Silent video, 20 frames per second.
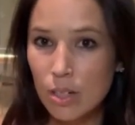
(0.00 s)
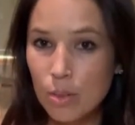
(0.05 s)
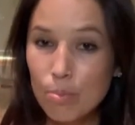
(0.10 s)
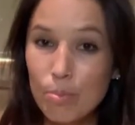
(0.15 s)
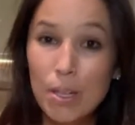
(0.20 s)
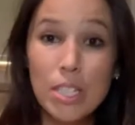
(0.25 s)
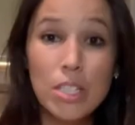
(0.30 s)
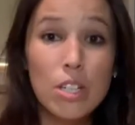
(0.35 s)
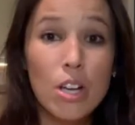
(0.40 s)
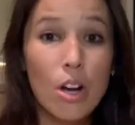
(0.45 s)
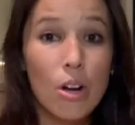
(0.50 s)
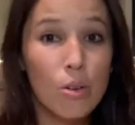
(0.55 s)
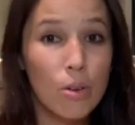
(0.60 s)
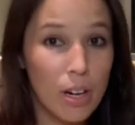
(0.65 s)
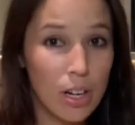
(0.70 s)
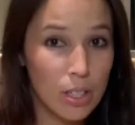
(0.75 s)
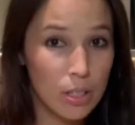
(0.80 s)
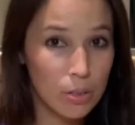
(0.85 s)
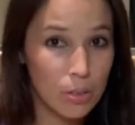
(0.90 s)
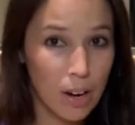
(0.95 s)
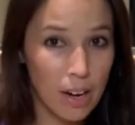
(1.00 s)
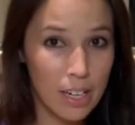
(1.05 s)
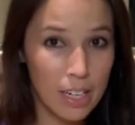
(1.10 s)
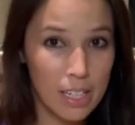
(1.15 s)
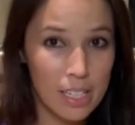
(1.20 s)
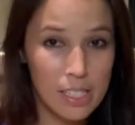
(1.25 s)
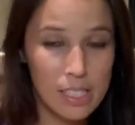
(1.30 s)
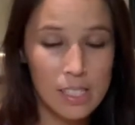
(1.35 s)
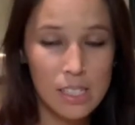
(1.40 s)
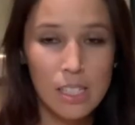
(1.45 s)
big toe
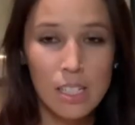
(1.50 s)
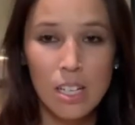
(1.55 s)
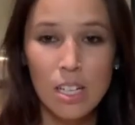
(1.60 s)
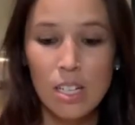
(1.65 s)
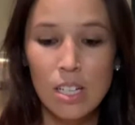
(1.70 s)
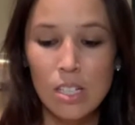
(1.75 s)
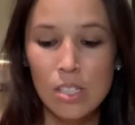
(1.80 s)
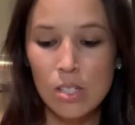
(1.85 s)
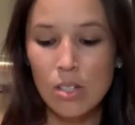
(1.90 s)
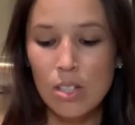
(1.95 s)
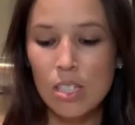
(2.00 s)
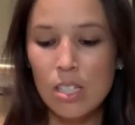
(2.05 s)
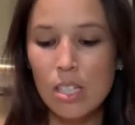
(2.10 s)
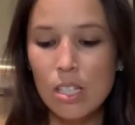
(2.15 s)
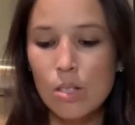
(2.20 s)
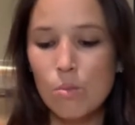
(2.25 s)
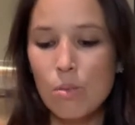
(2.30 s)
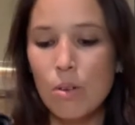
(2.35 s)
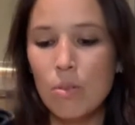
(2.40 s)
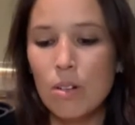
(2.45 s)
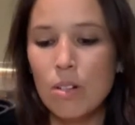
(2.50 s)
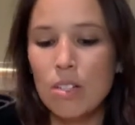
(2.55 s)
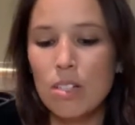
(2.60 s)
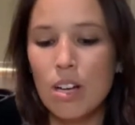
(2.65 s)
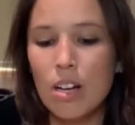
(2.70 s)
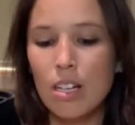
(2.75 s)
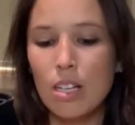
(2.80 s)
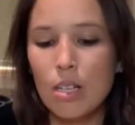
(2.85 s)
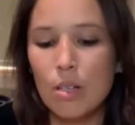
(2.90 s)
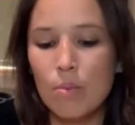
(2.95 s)
arthritis. So this is what we were
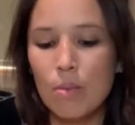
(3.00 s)
talking